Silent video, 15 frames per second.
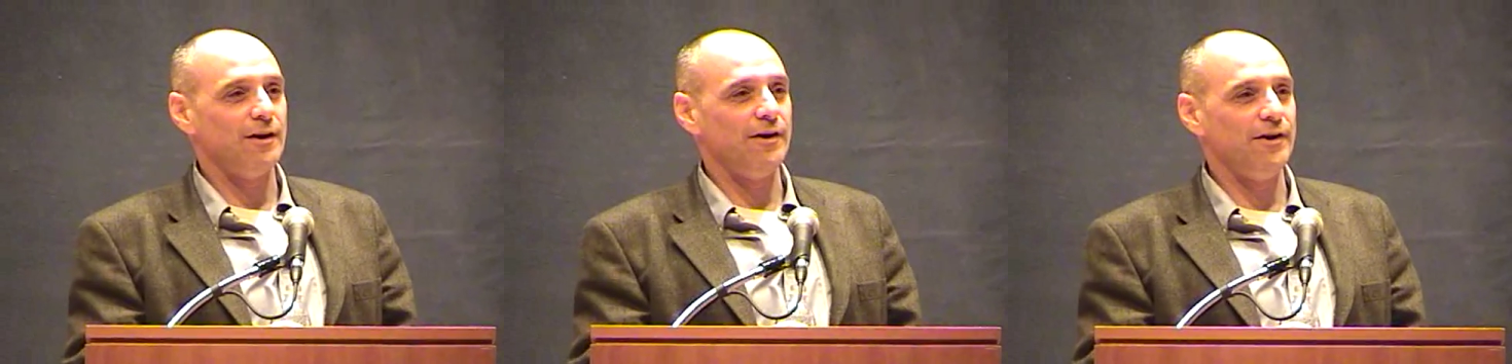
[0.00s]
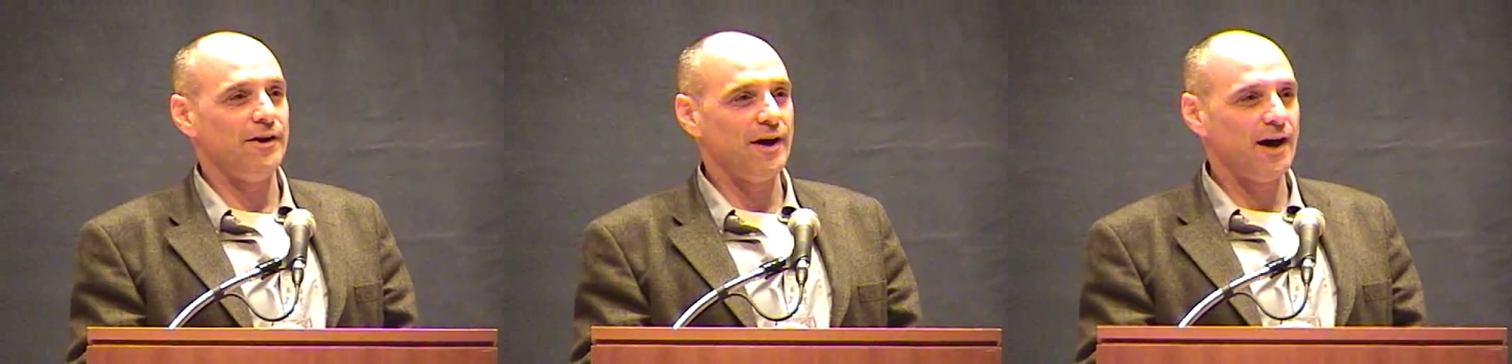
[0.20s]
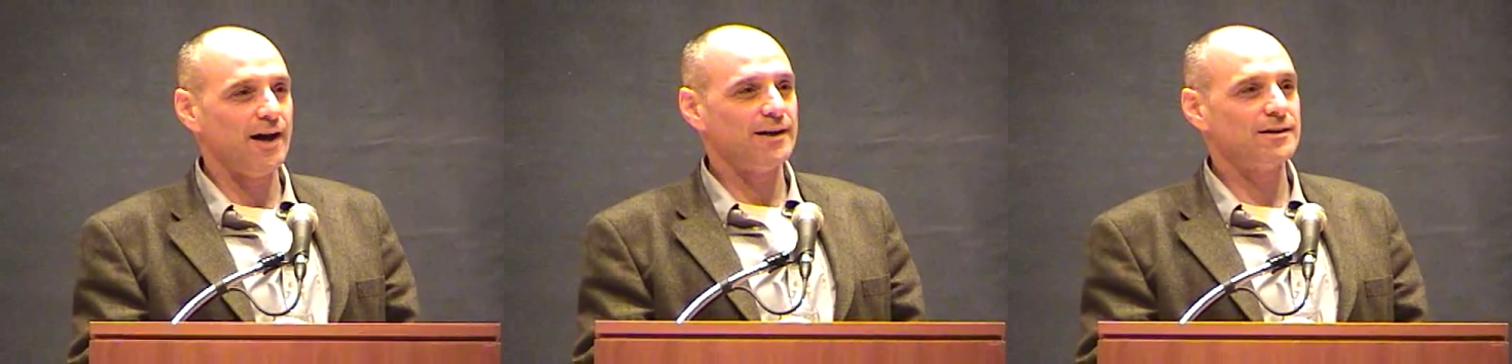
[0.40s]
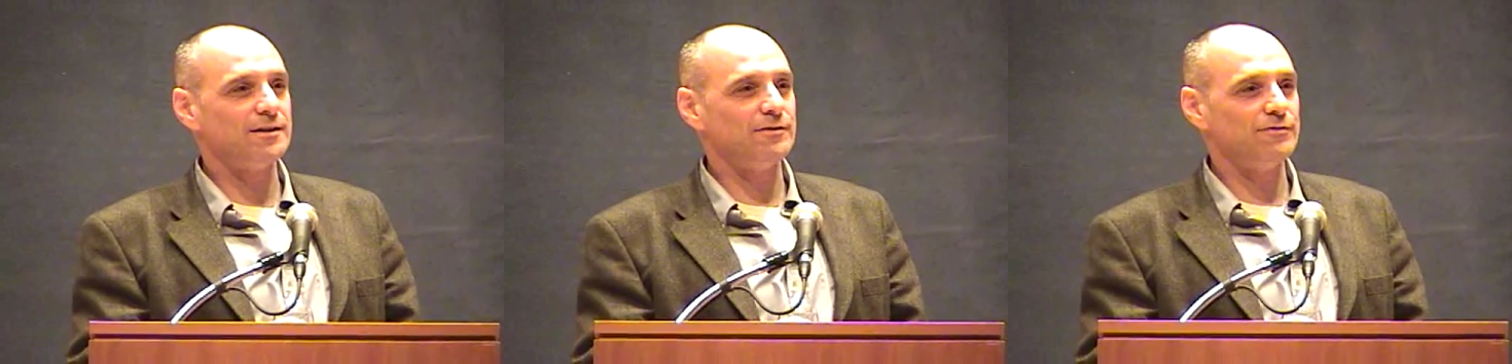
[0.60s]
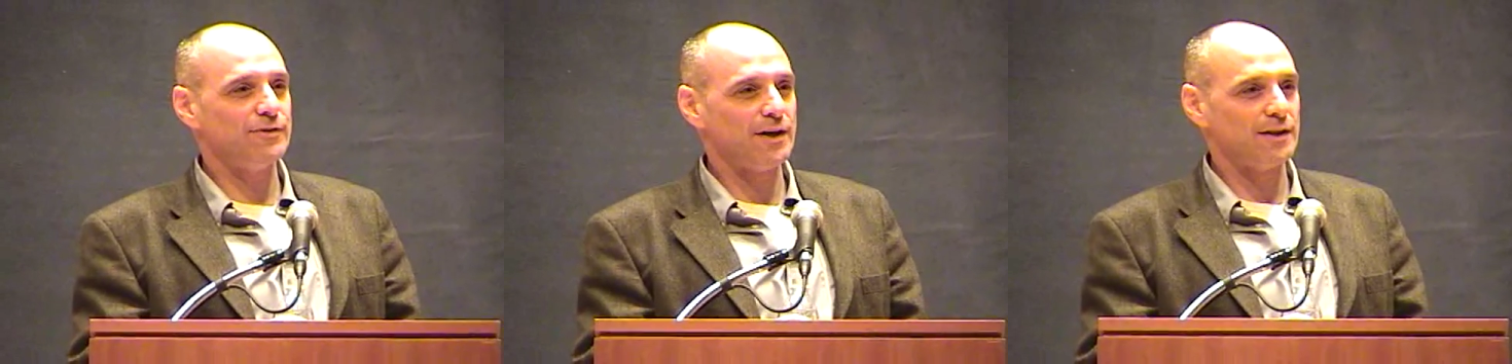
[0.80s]
not
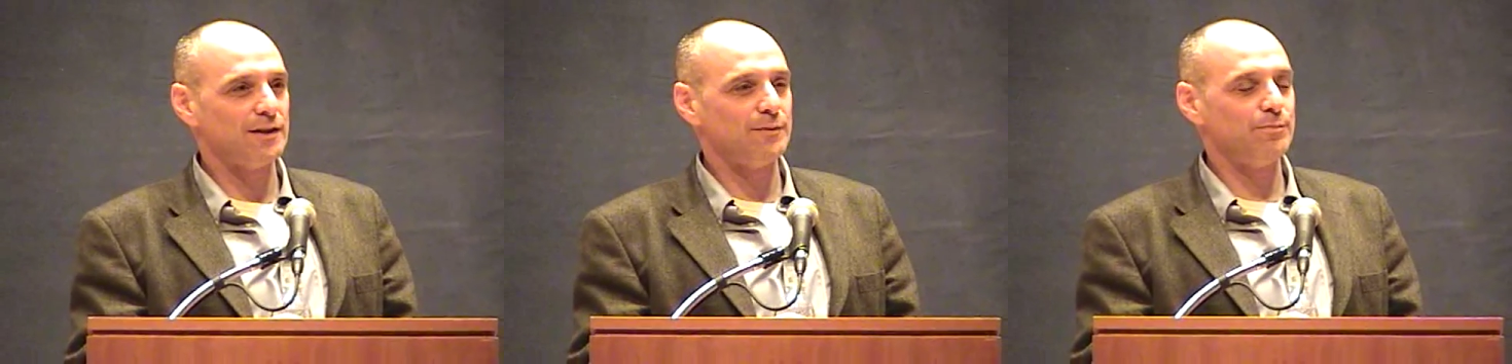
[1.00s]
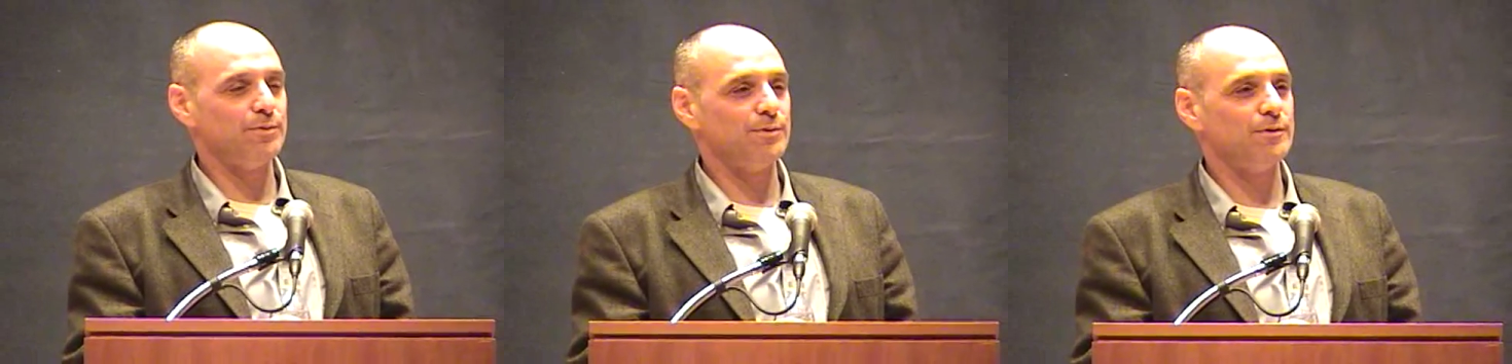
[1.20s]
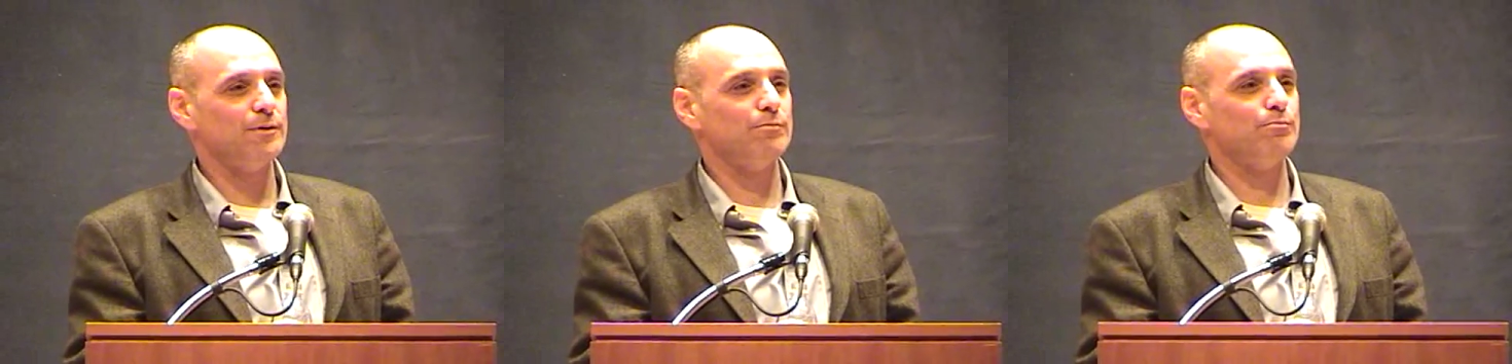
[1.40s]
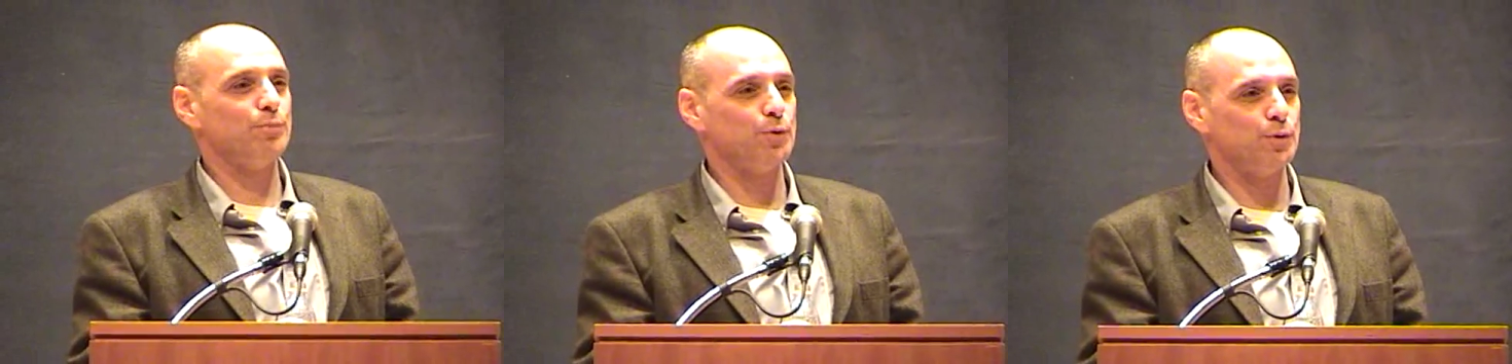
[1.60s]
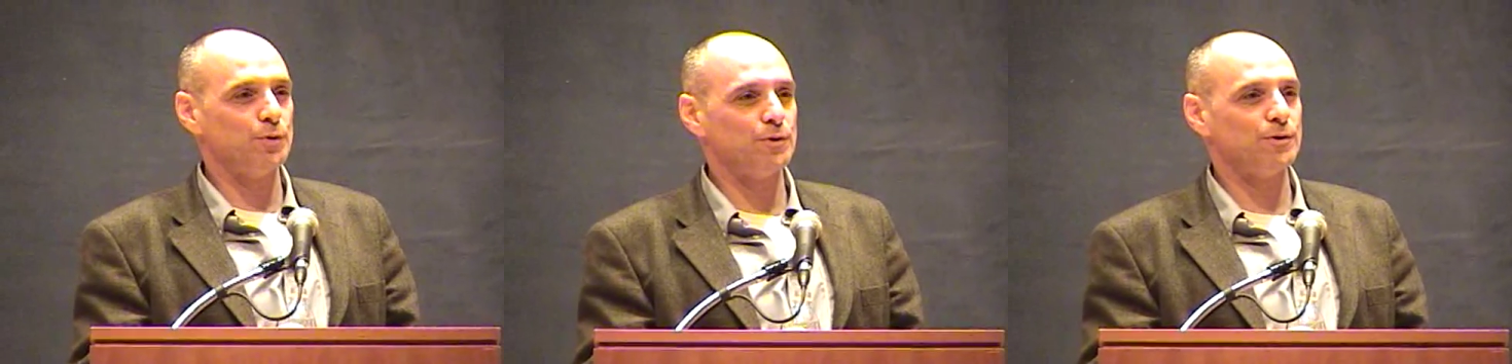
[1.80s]
develop
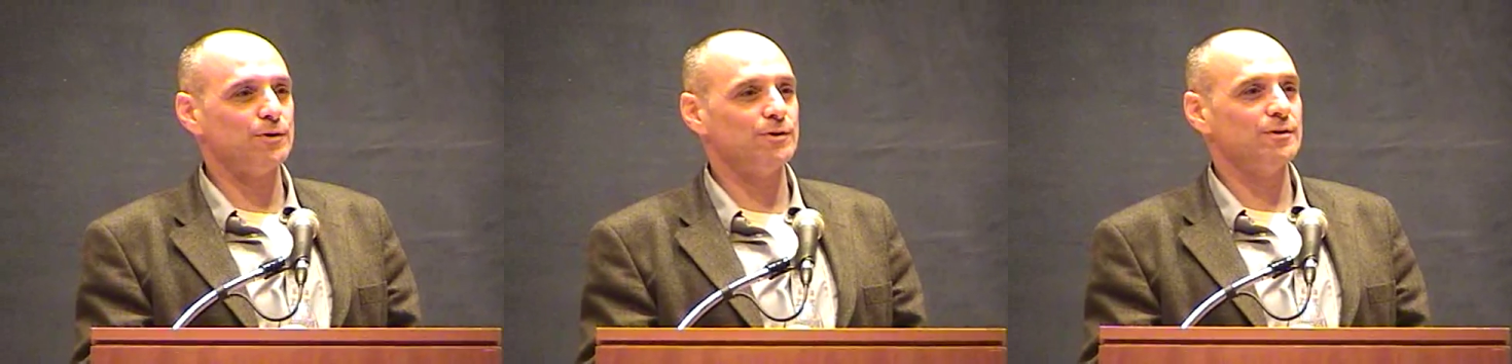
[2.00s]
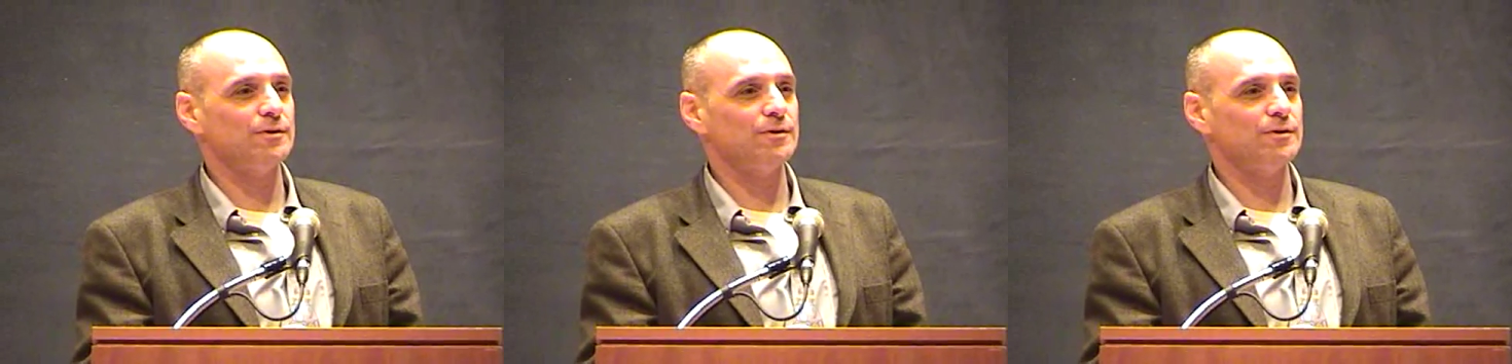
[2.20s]
poor